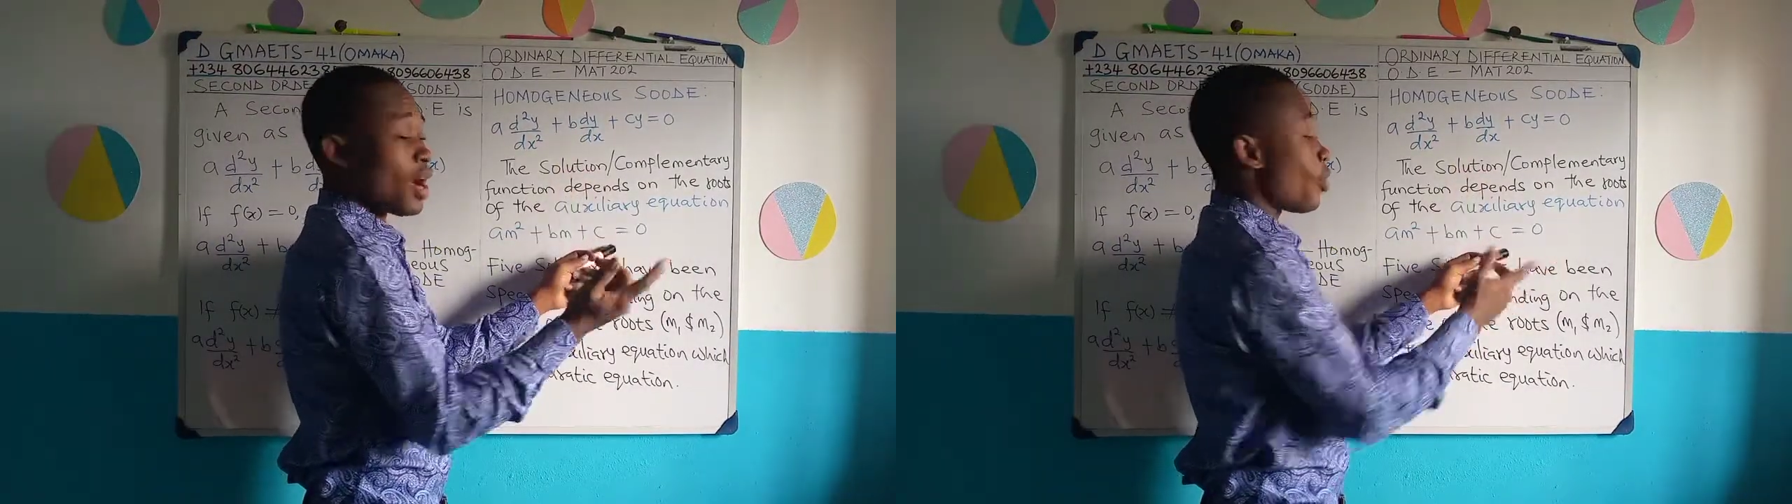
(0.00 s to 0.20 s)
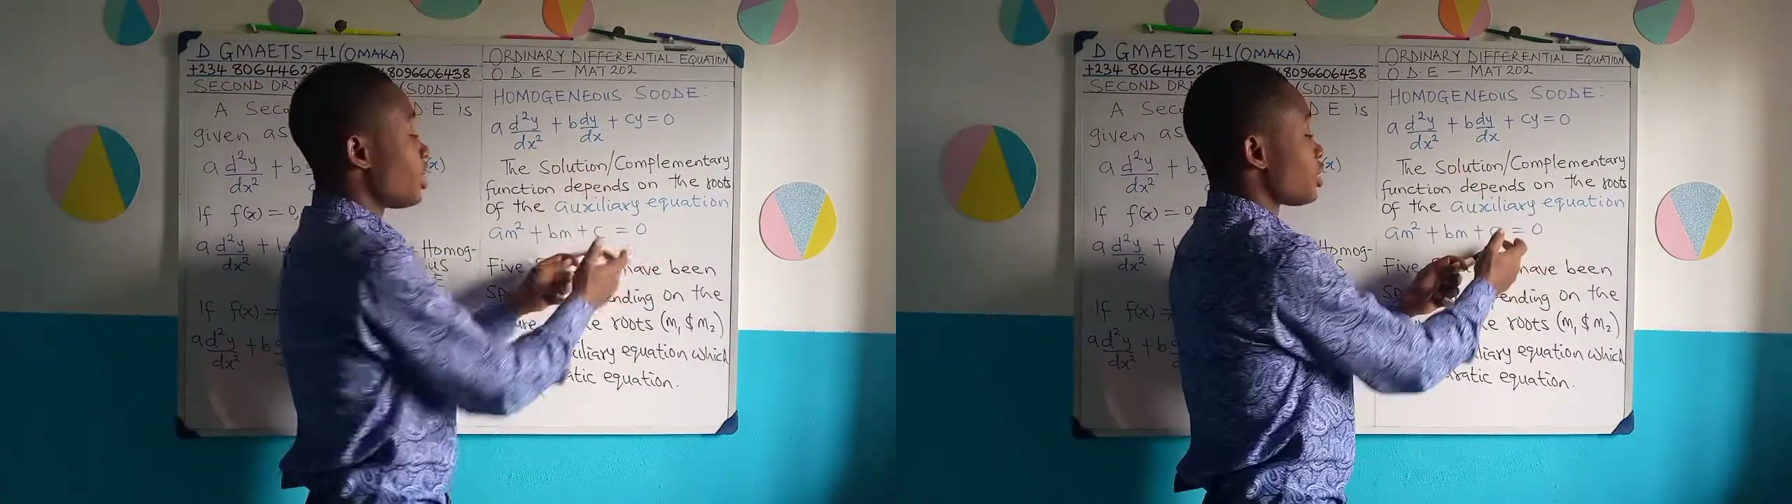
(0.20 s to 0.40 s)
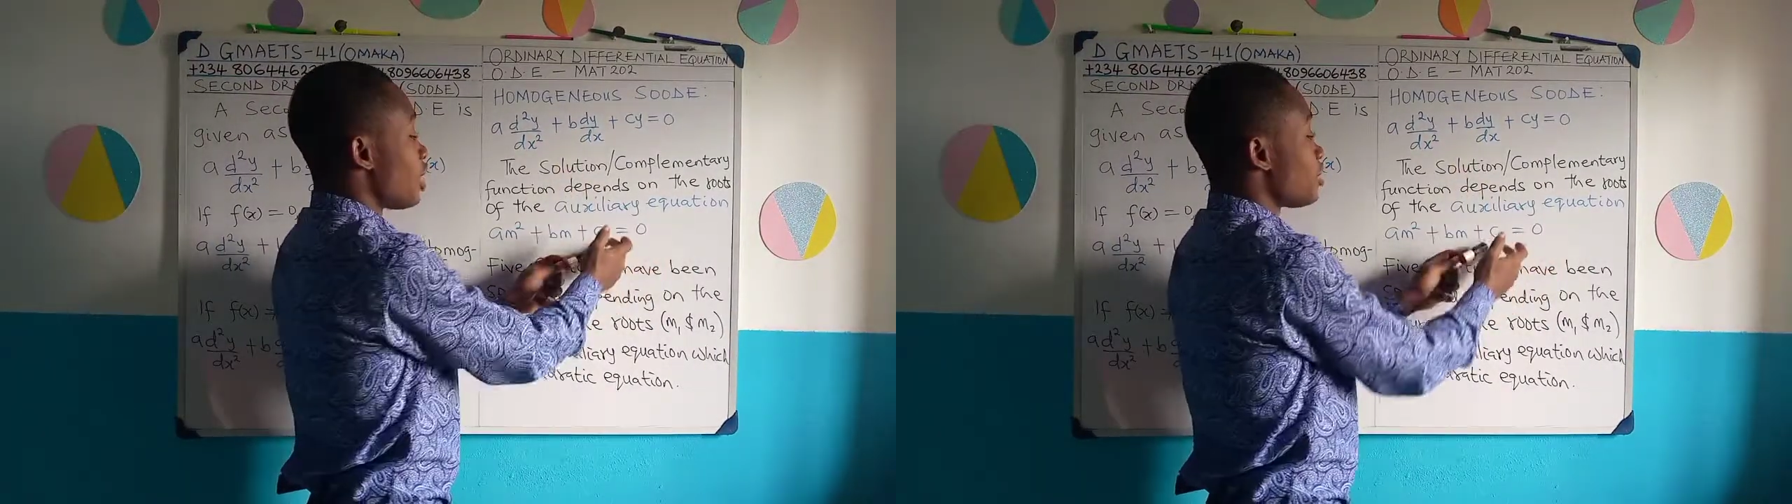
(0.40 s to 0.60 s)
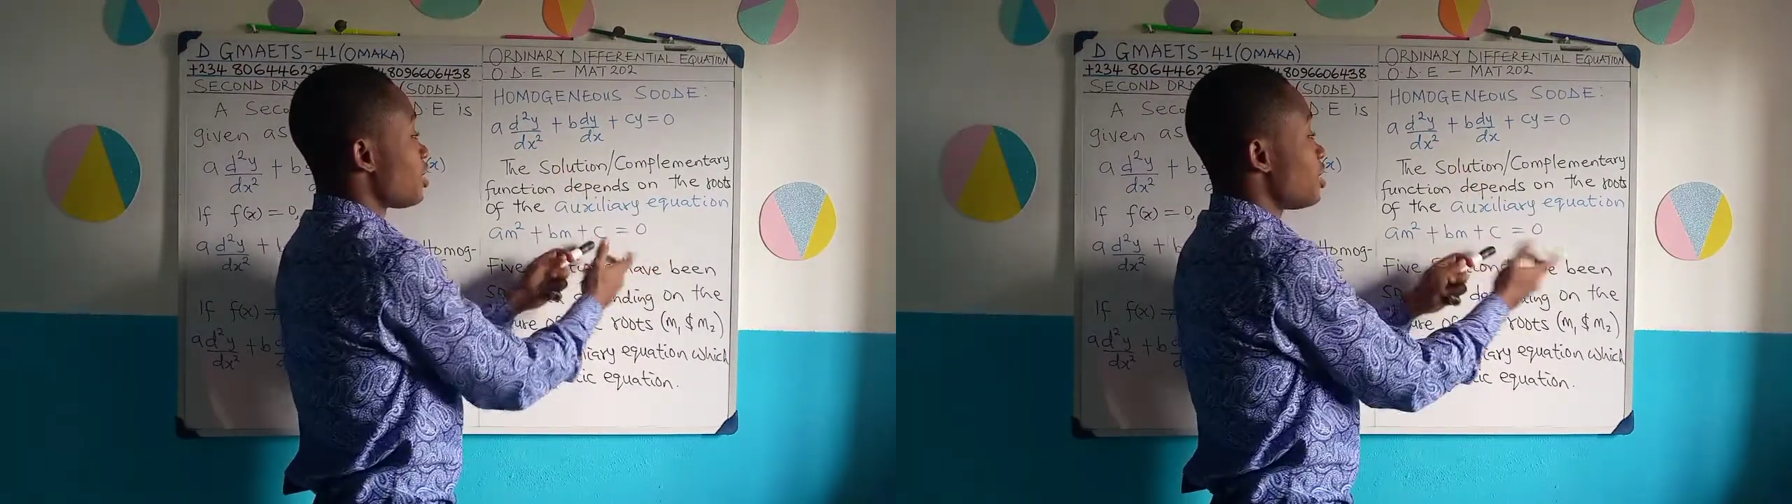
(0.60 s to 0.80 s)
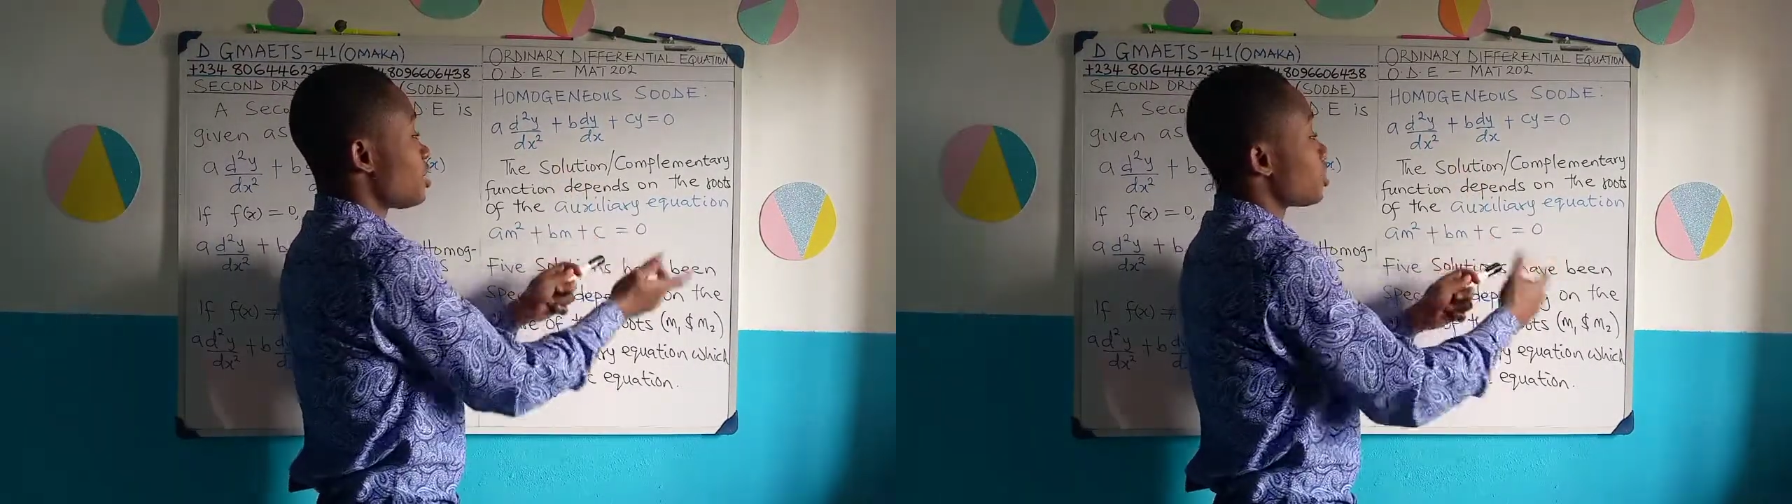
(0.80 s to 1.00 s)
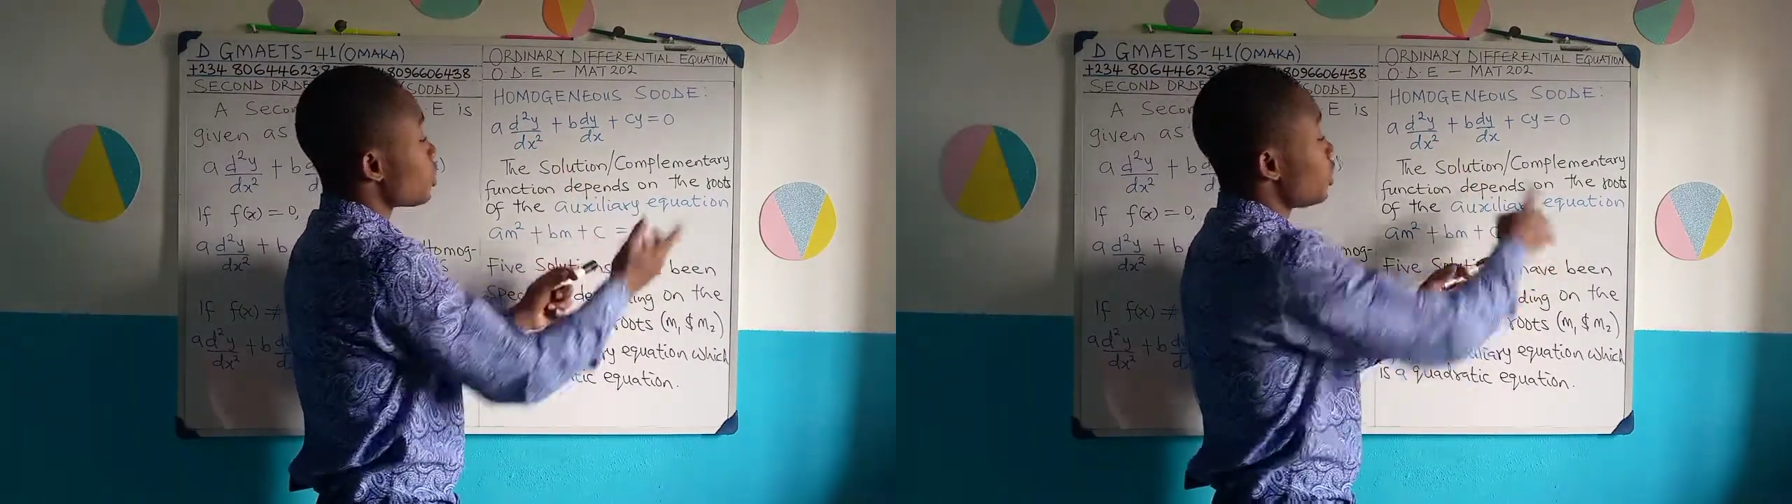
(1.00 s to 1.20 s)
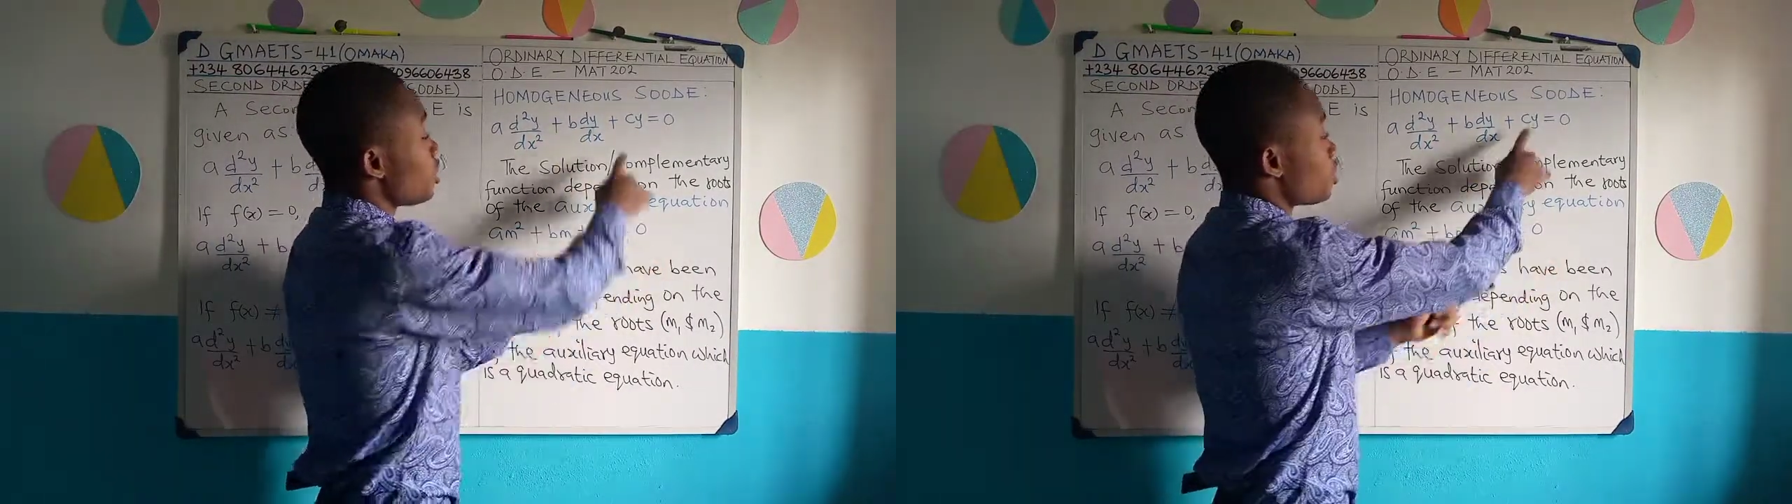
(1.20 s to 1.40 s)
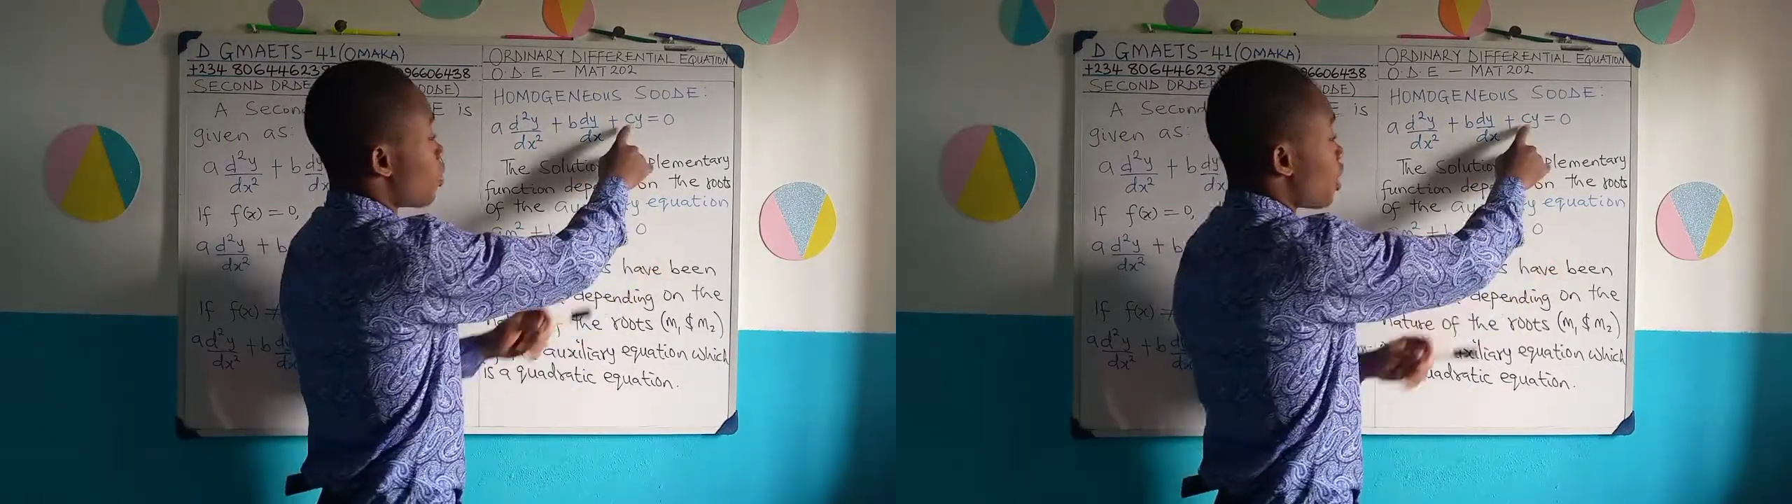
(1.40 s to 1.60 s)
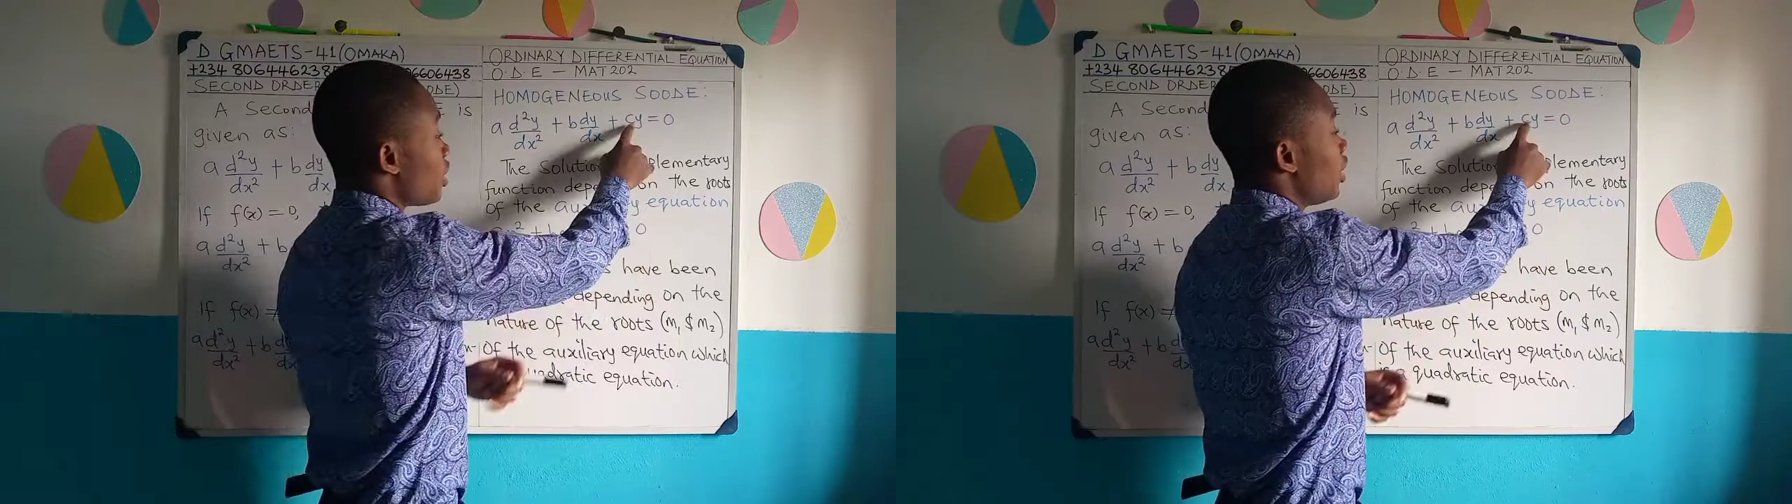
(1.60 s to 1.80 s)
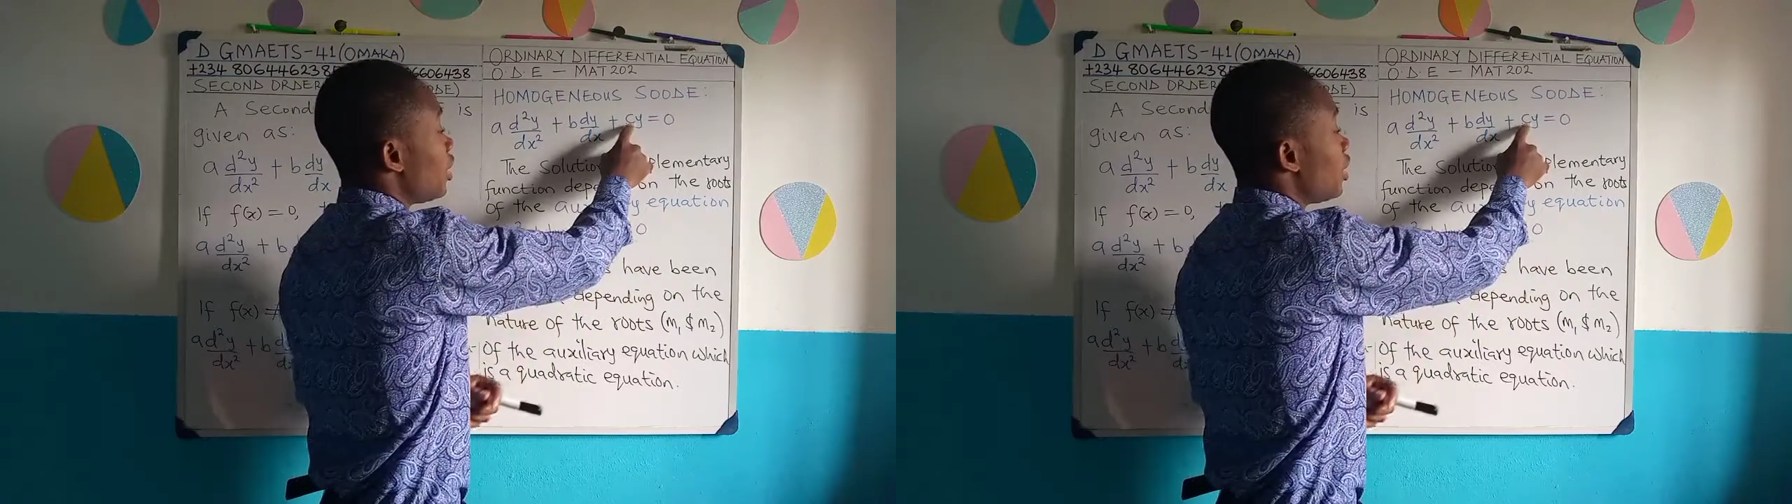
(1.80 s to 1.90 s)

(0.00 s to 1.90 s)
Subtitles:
And 1 times c. So in this part,